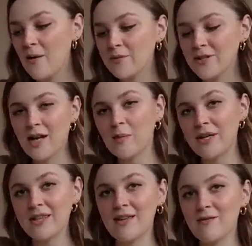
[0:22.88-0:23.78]
So that'll
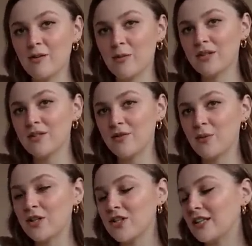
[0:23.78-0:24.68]
be in the info box if you
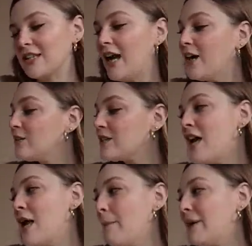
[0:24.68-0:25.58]
want to check that out.
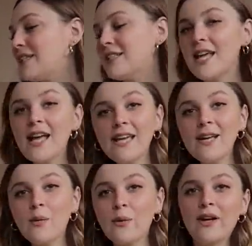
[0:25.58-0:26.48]
But
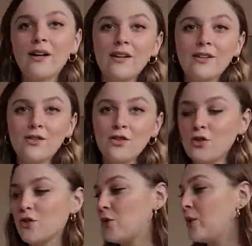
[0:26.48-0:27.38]
today we are gonna
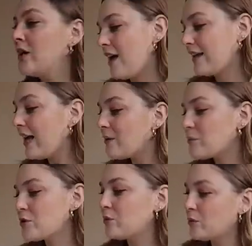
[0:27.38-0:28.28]
do a
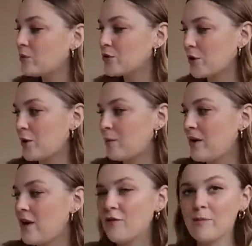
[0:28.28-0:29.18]
capsule wardrobe
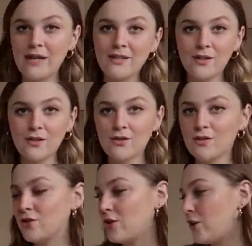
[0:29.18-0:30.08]
from ASOS.
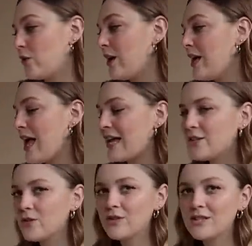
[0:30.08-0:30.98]
So
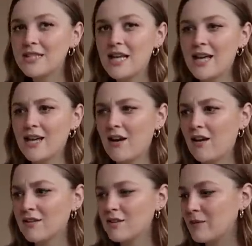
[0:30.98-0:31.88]
ASOS today
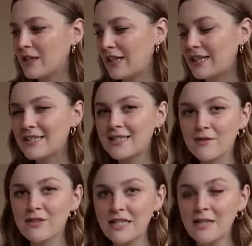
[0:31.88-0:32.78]
are something like
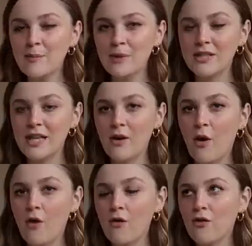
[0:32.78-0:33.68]
70%
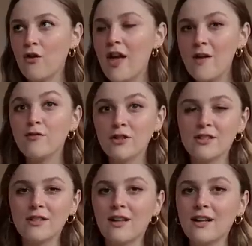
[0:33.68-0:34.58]
off every
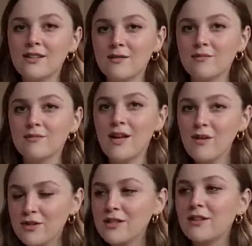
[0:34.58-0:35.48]
single item.
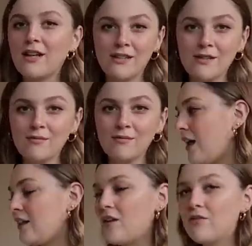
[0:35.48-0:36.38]
Every single item.
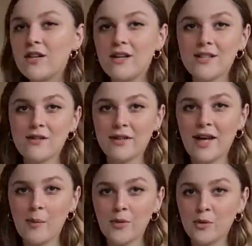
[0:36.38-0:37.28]
I love the idea of a
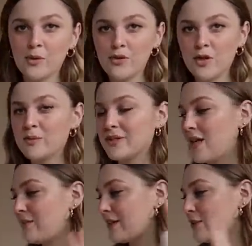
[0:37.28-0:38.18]
capsule wardrobe, just
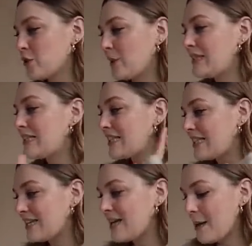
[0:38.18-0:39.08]
having
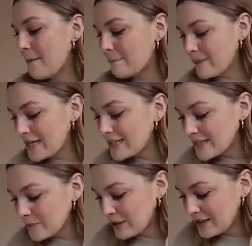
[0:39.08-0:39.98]
20
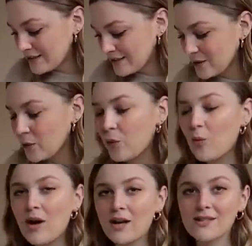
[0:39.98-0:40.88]
basic pieces that all
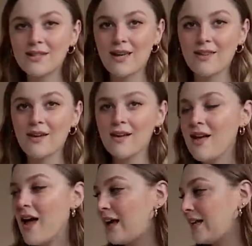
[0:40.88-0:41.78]
work together
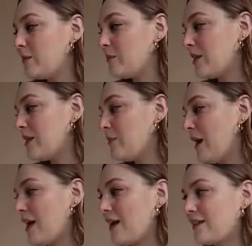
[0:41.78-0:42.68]
and can be
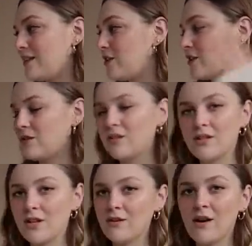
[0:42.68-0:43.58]
paired into, you
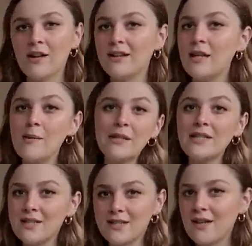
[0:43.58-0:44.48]
know,
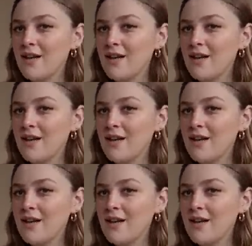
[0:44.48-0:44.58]
unlimited